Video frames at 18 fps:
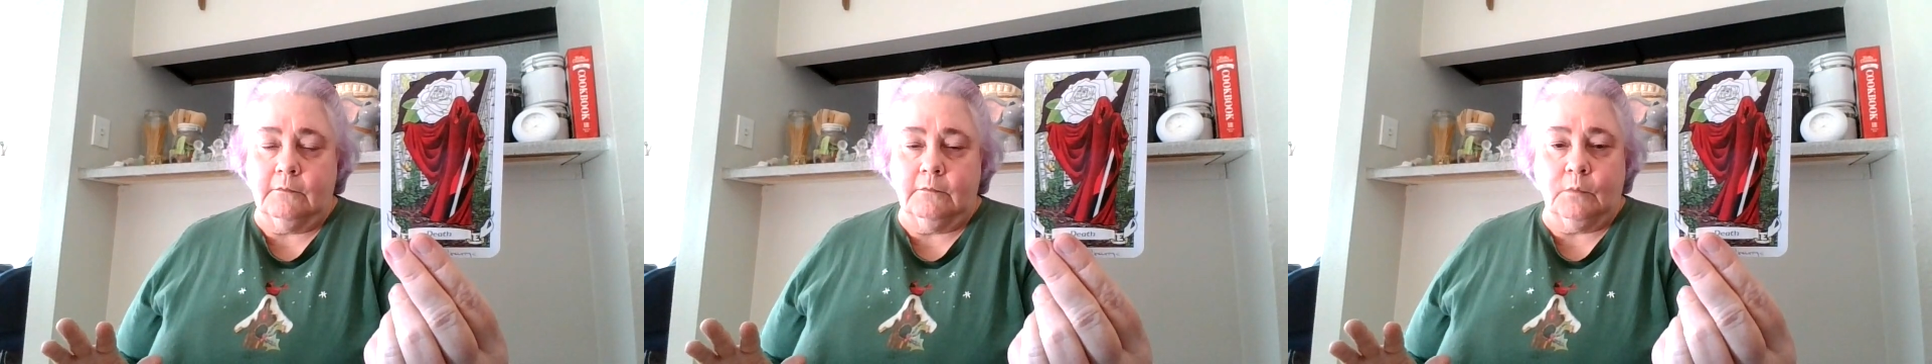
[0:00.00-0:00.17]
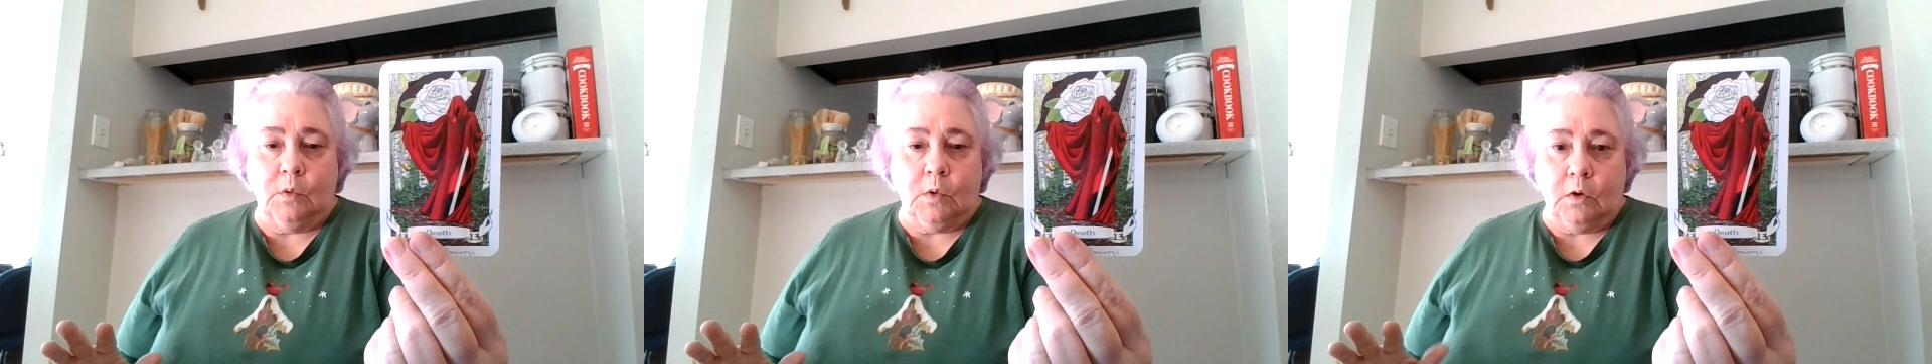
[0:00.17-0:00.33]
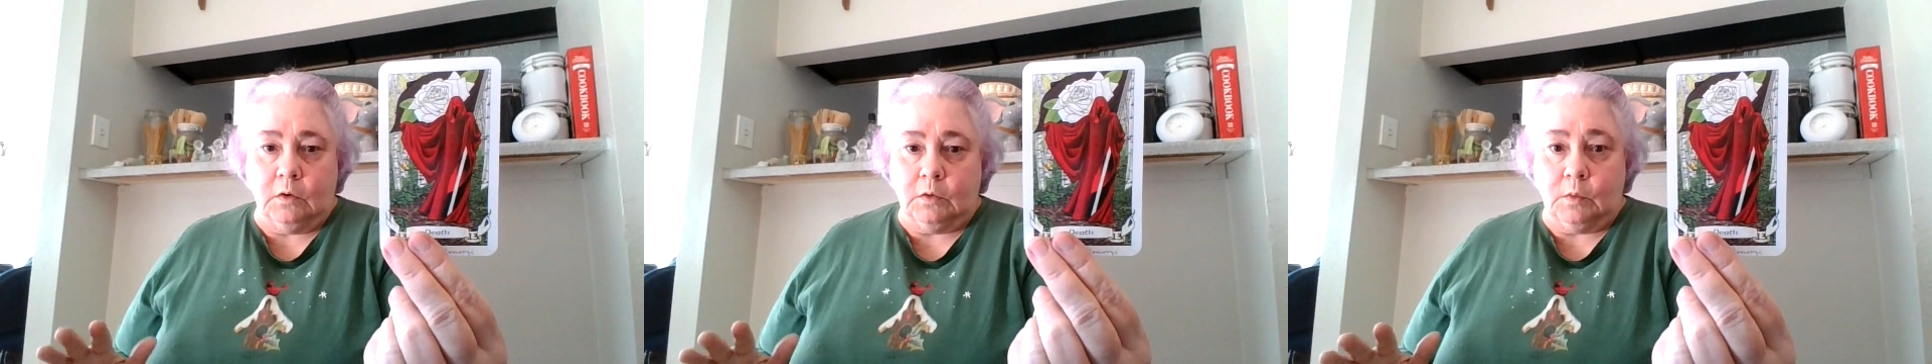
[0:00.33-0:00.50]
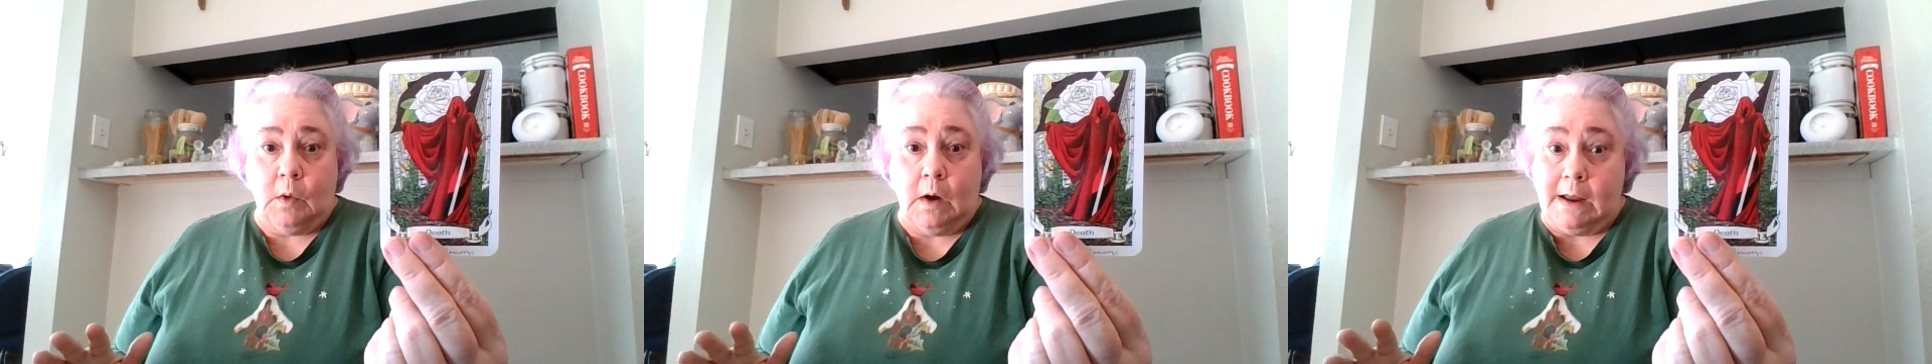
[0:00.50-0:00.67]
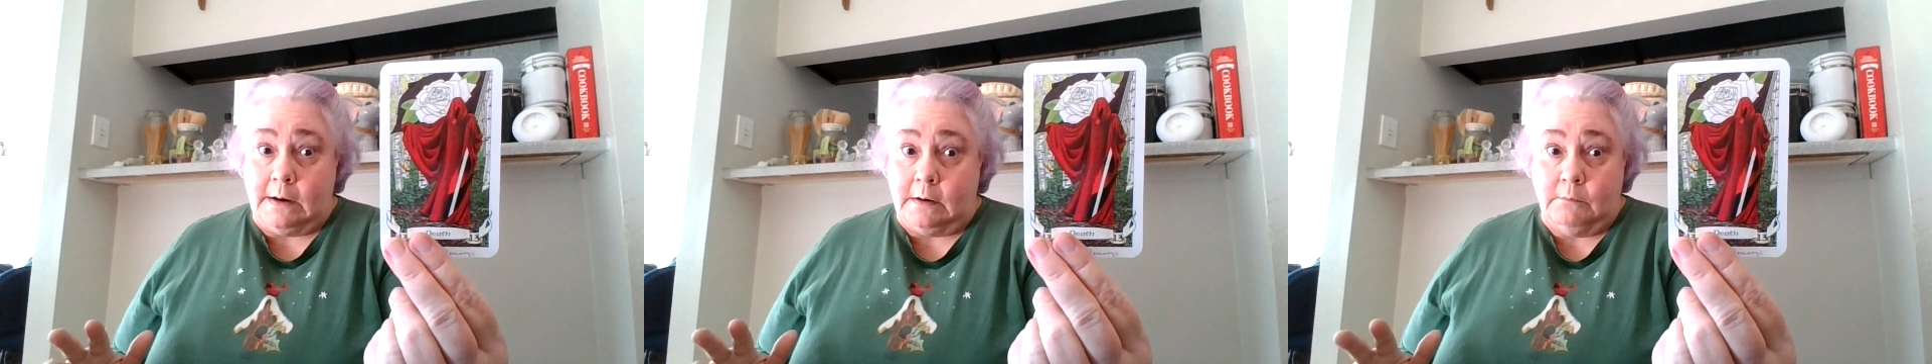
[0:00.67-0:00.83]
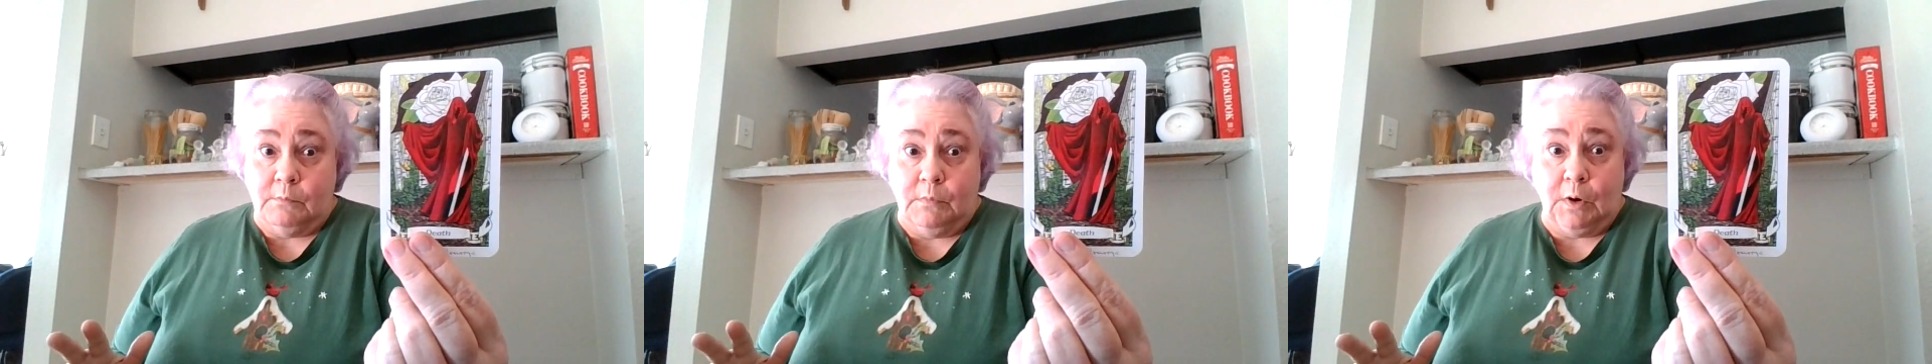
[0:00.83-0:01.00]

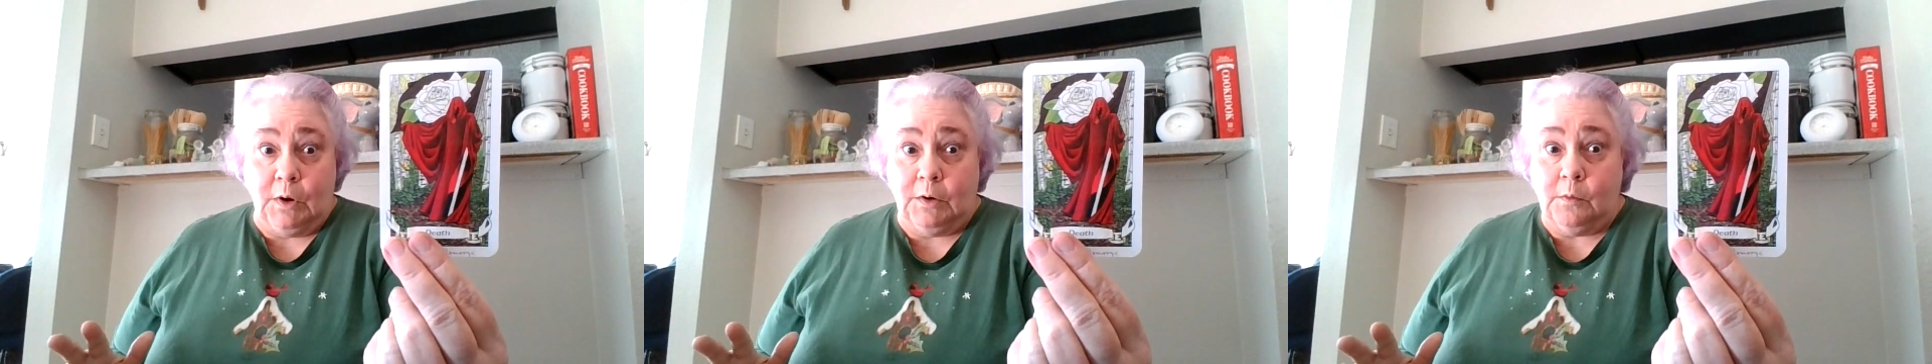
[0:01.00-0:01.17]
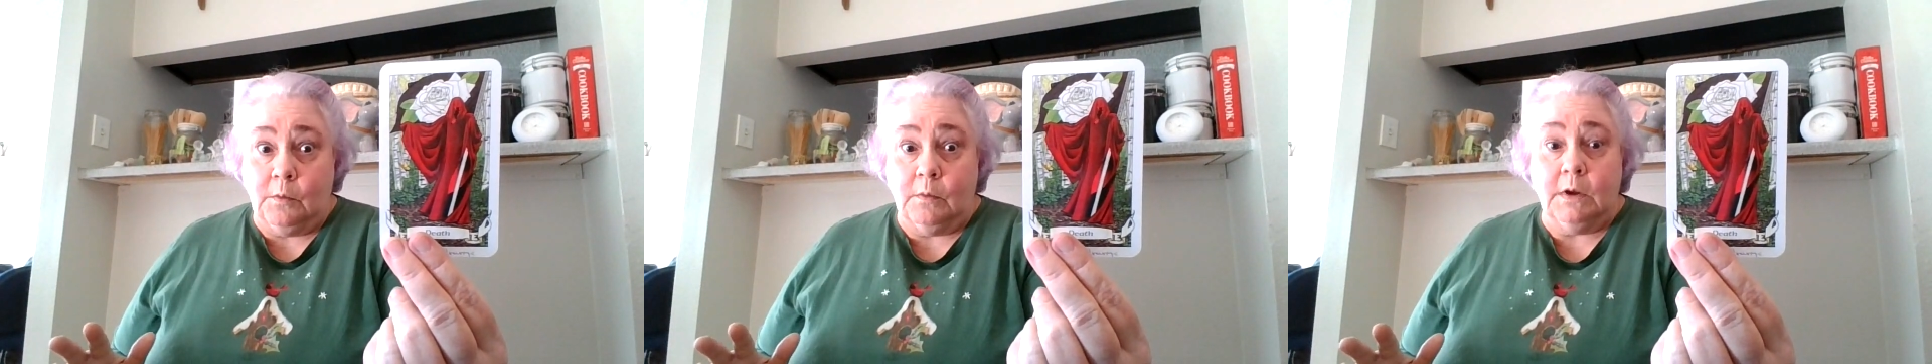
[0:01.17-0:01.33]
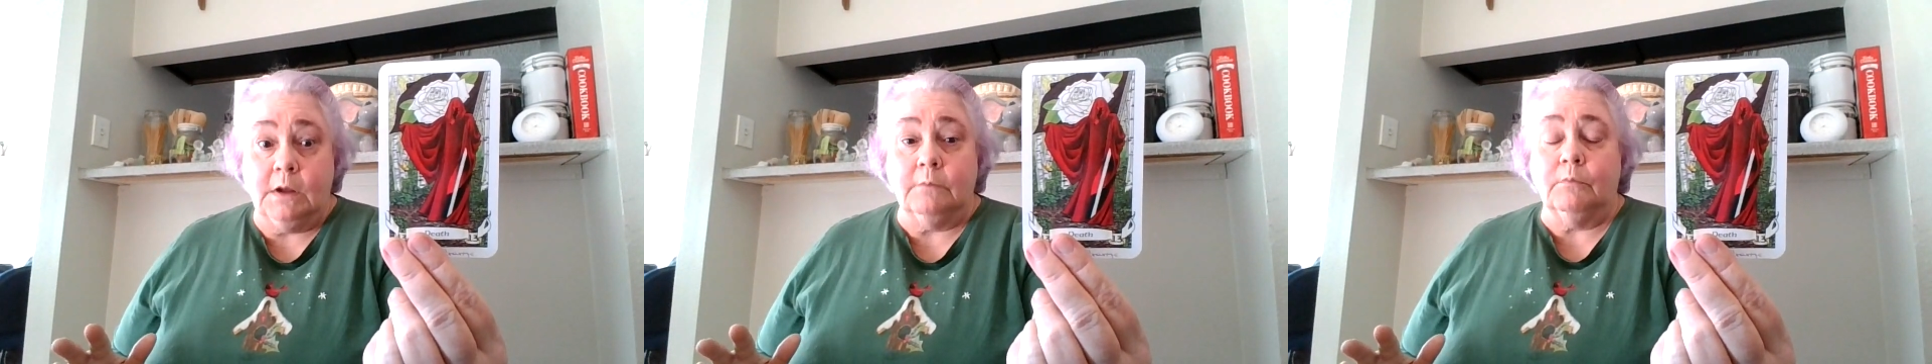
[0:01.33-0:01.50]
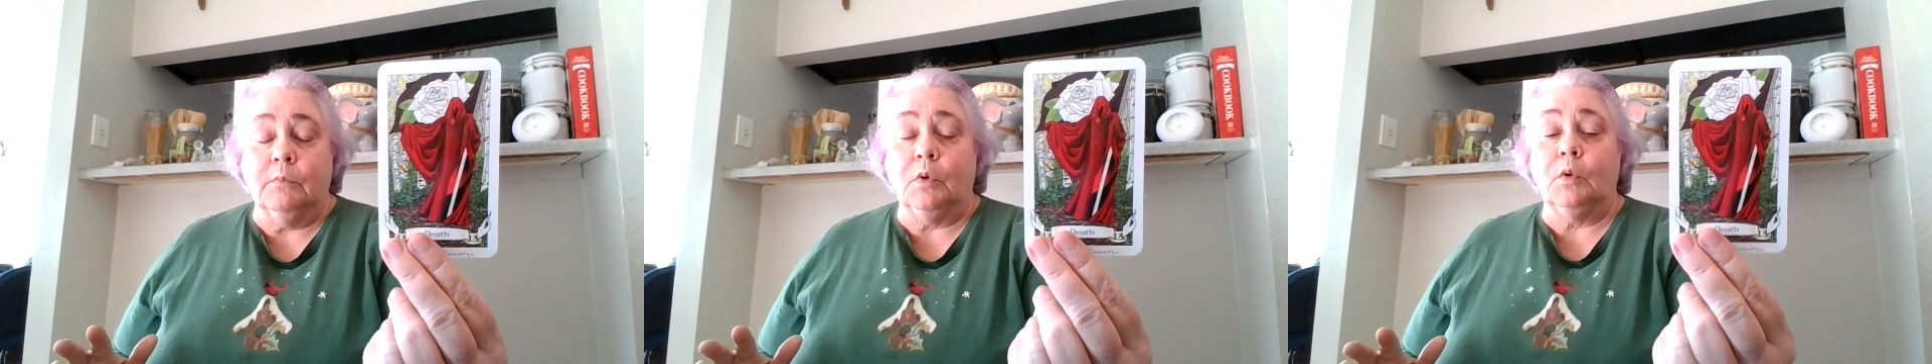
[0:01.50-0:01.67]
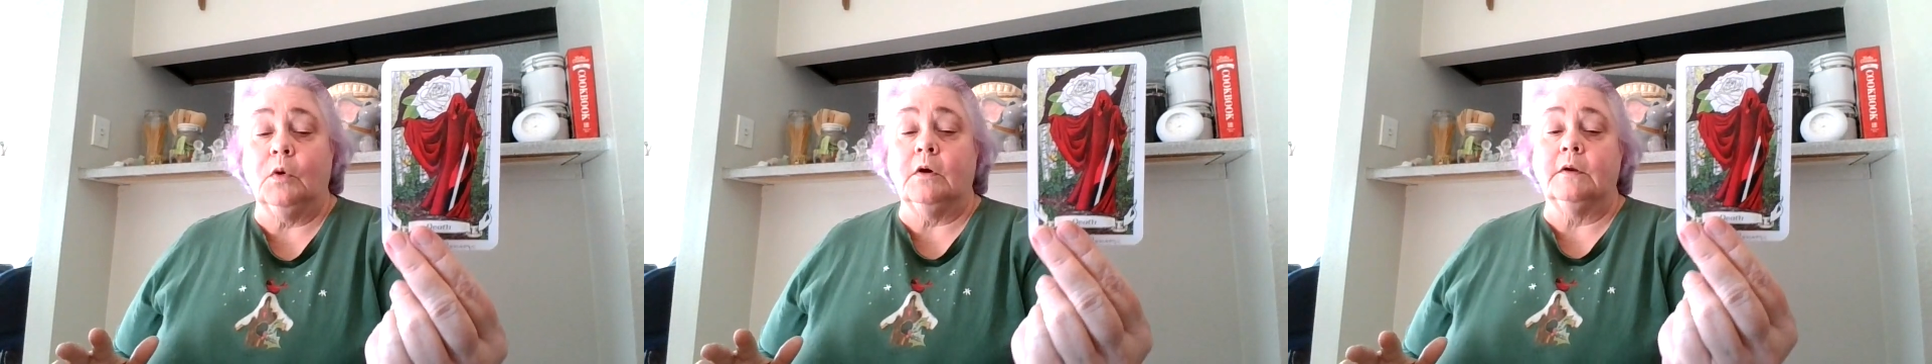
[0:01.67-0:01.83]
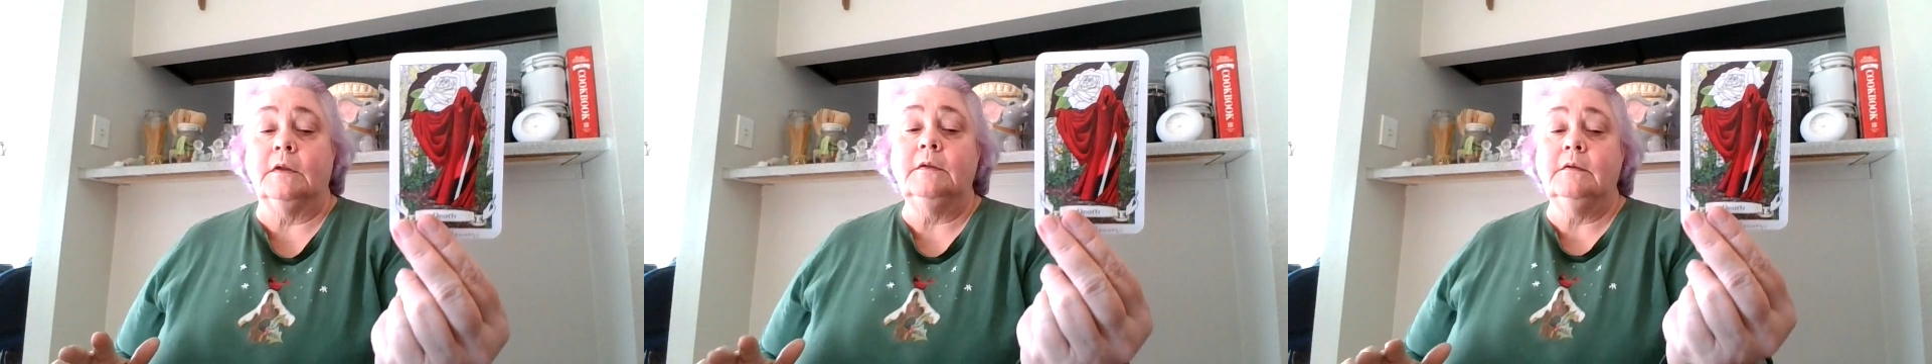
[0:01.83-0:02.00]
worldwide
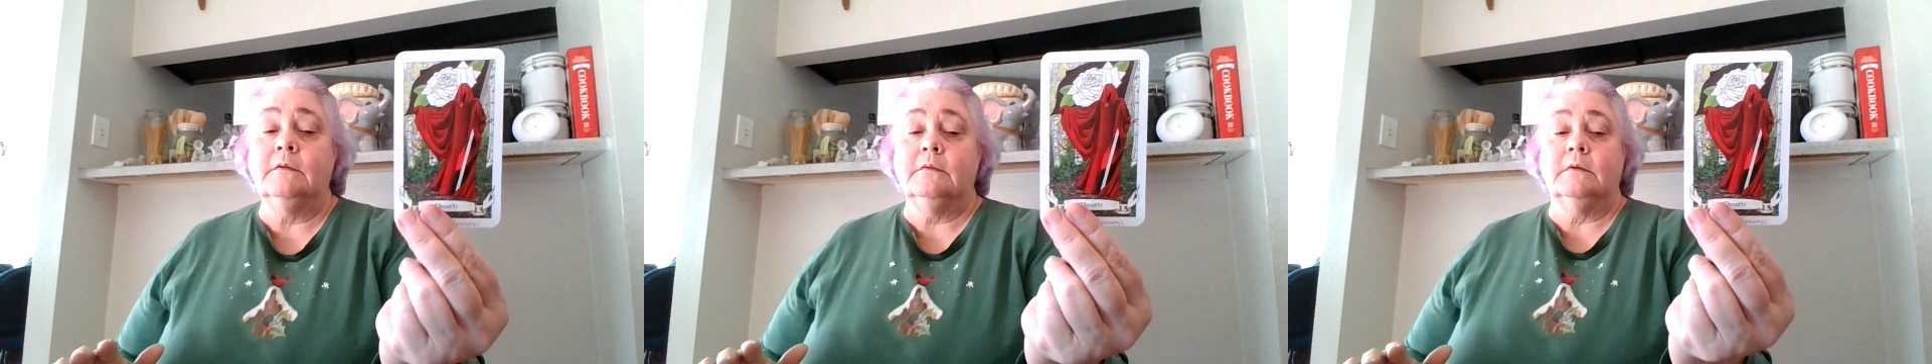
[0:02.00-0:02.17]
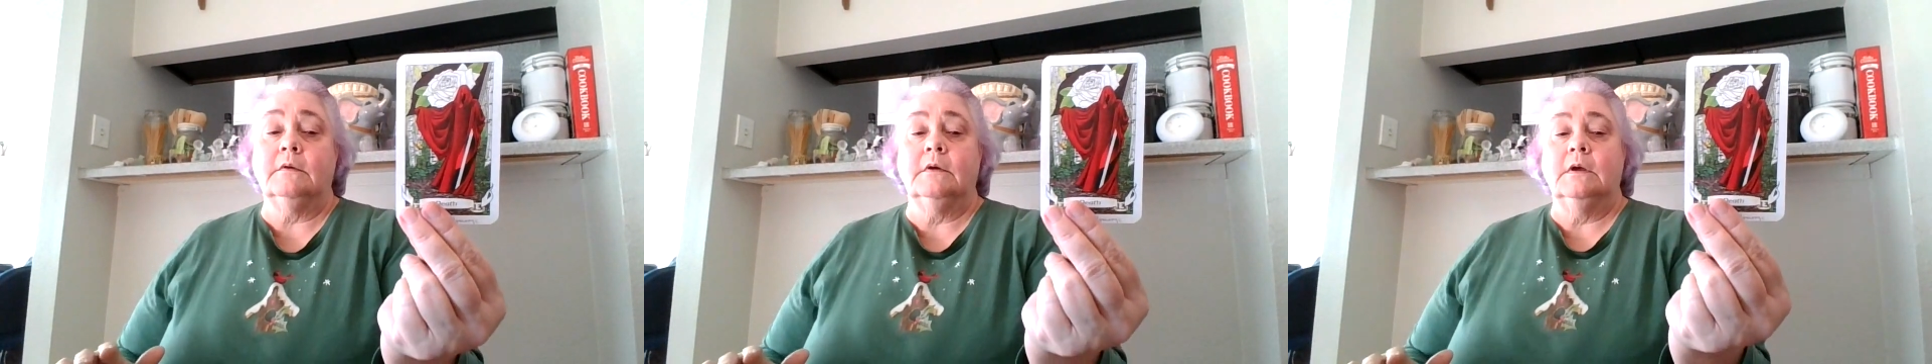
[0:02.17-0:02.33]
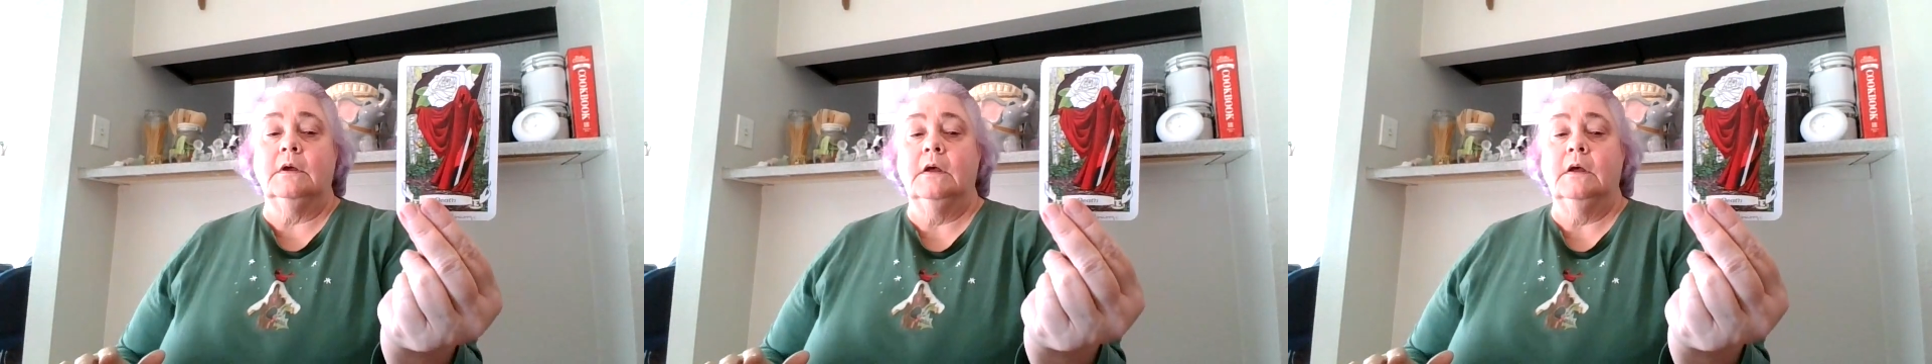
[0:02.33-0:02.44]
importance.